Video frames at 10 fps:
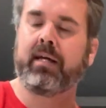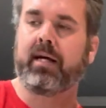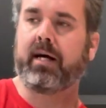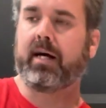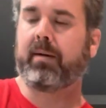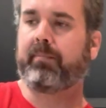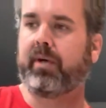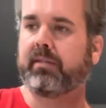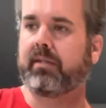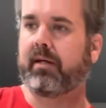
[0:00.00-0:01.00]

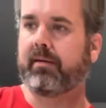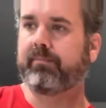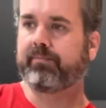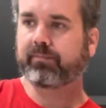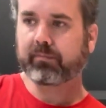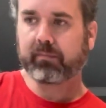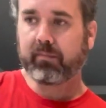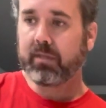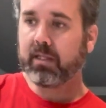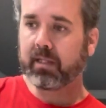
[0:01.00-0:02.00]

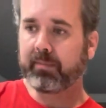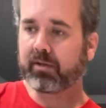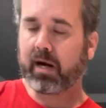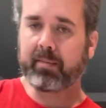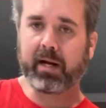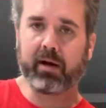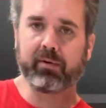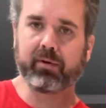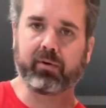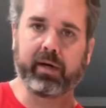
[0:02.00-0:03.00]
Let me grab it out
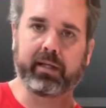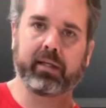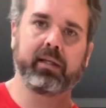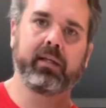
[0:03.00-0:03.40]
real quick.